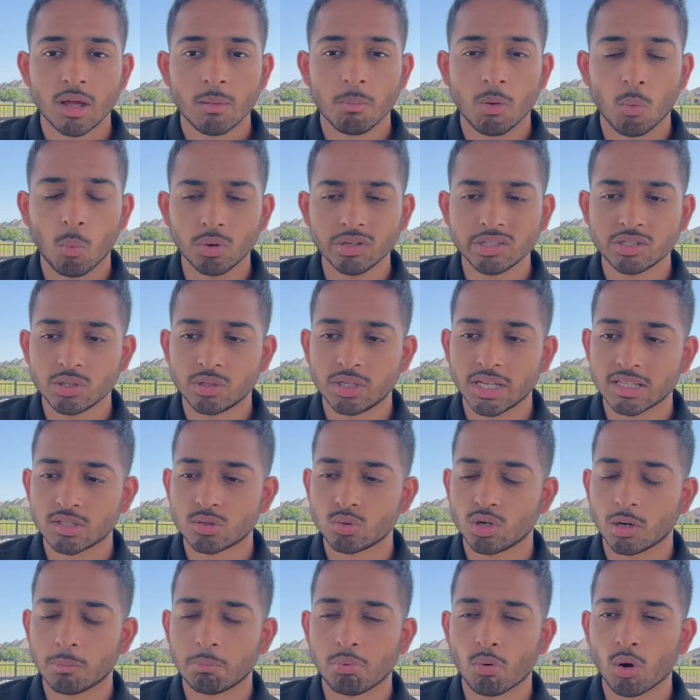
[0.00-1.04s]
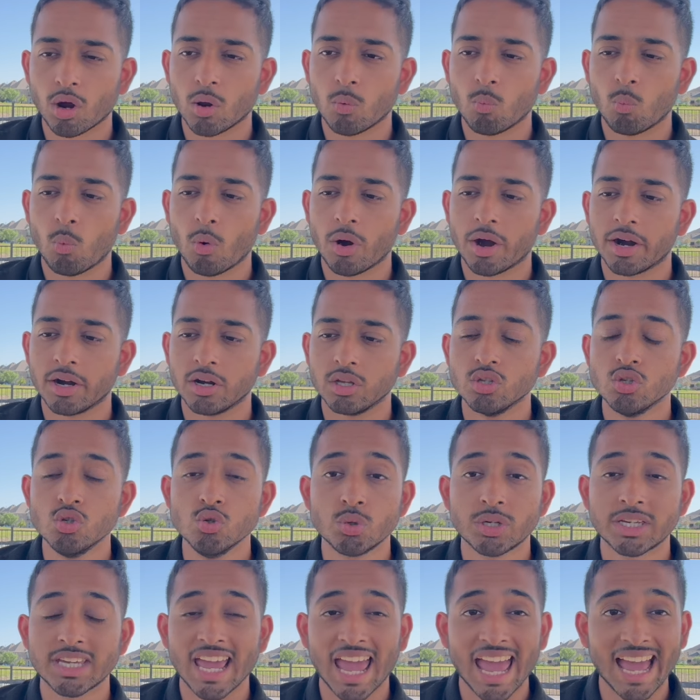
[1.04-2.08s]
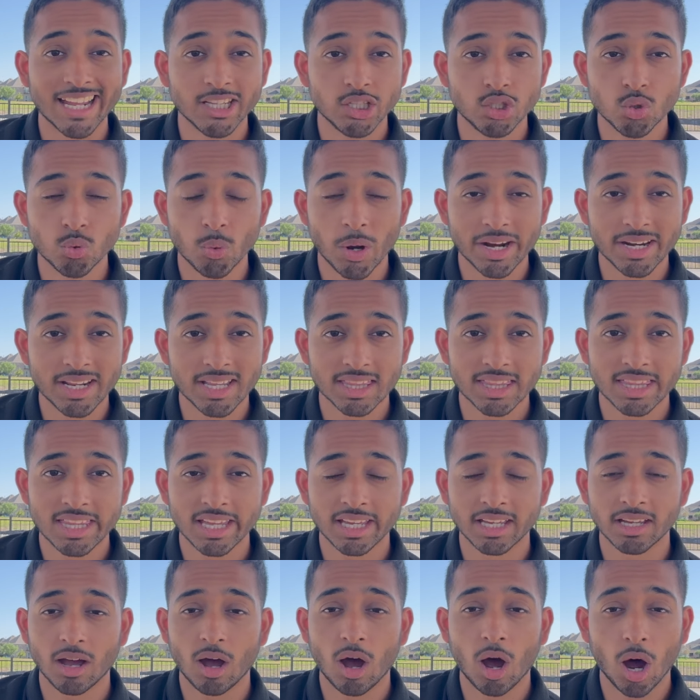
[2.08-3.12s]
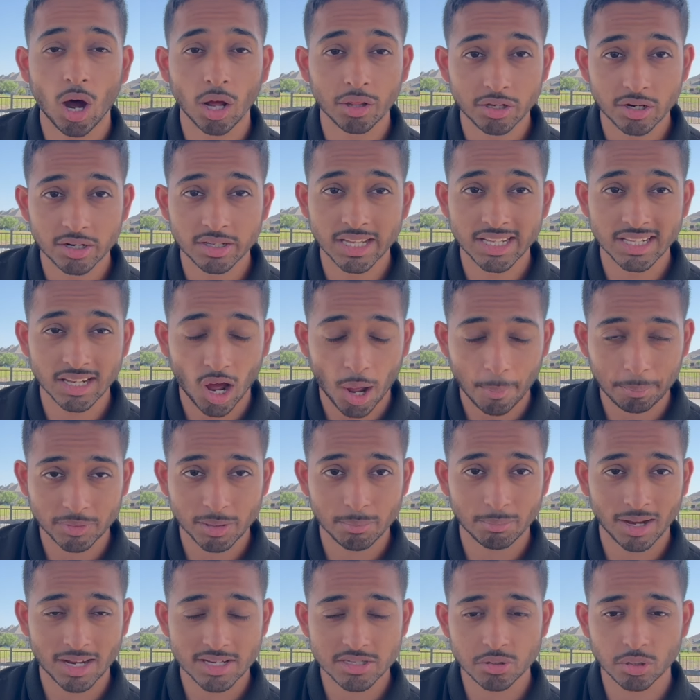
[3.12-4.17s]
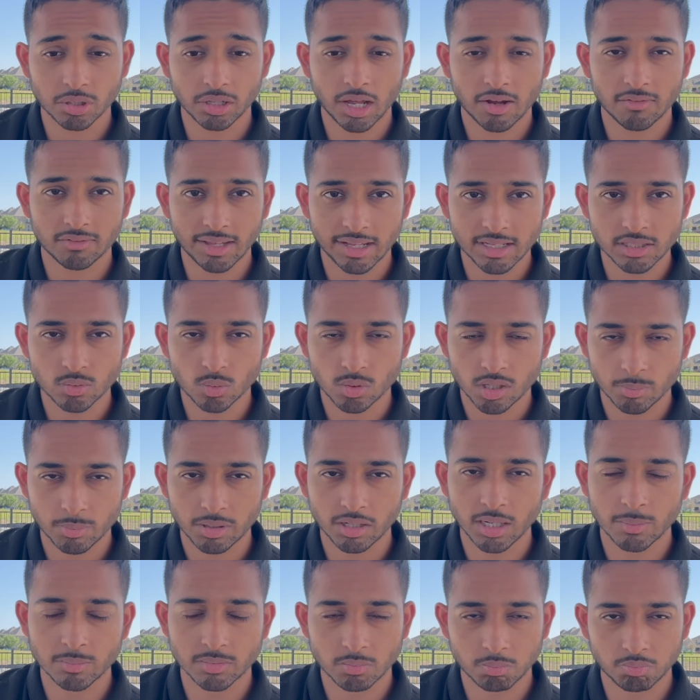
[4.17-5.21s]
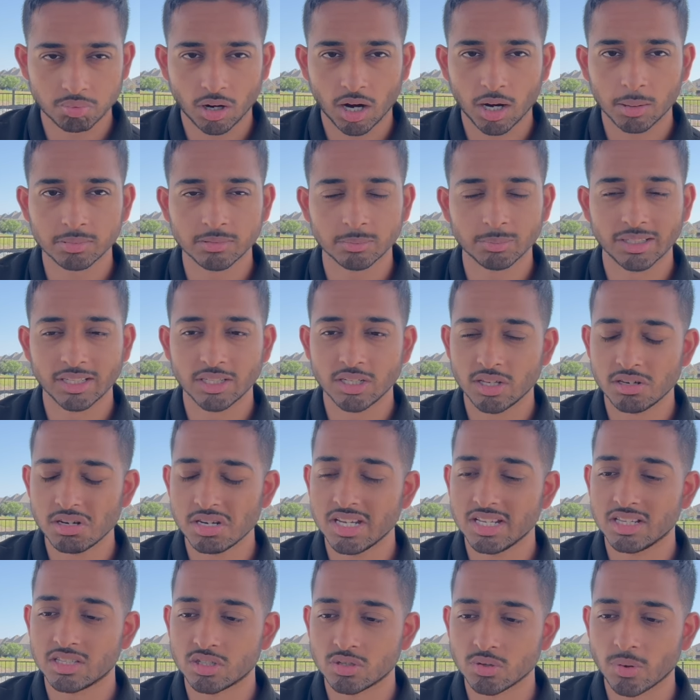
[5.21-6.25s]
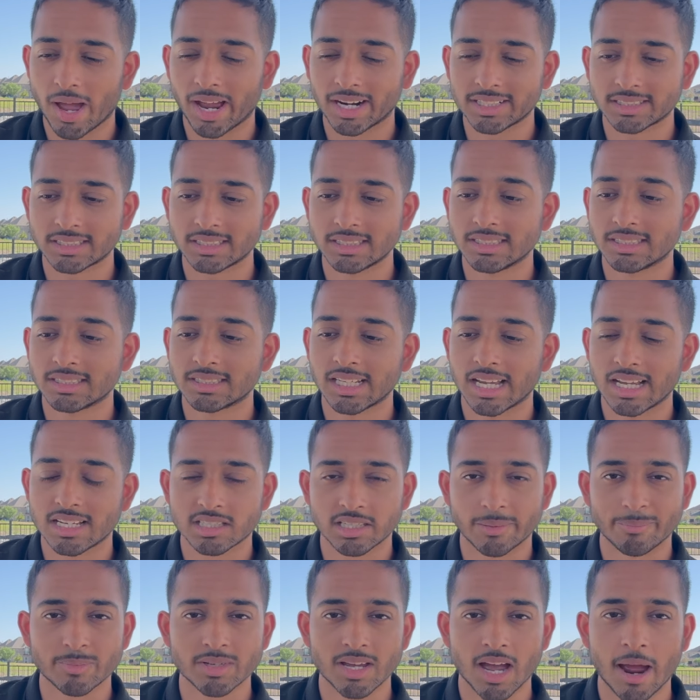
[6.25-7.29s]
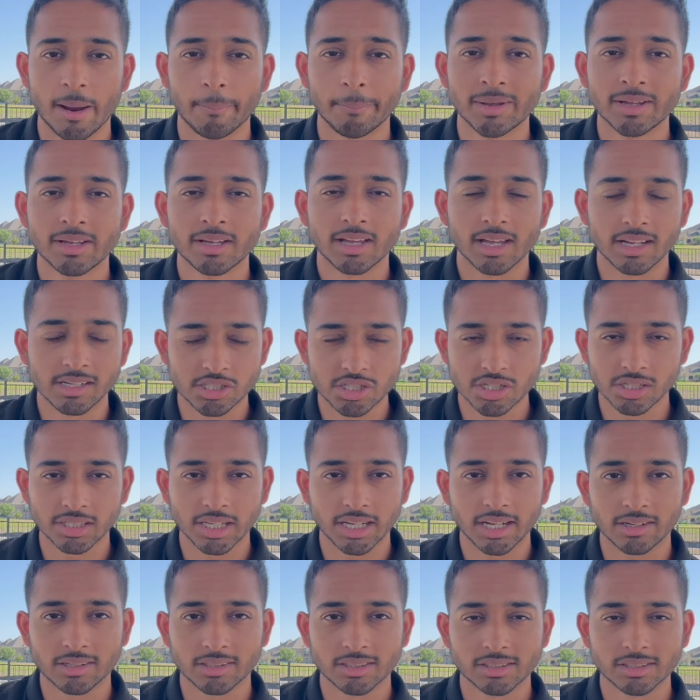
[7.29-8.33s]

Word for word: But once you get to the point where you can't do anything other than optimize your life, that's when it becomes a problem and you need to actually take some time and chill out.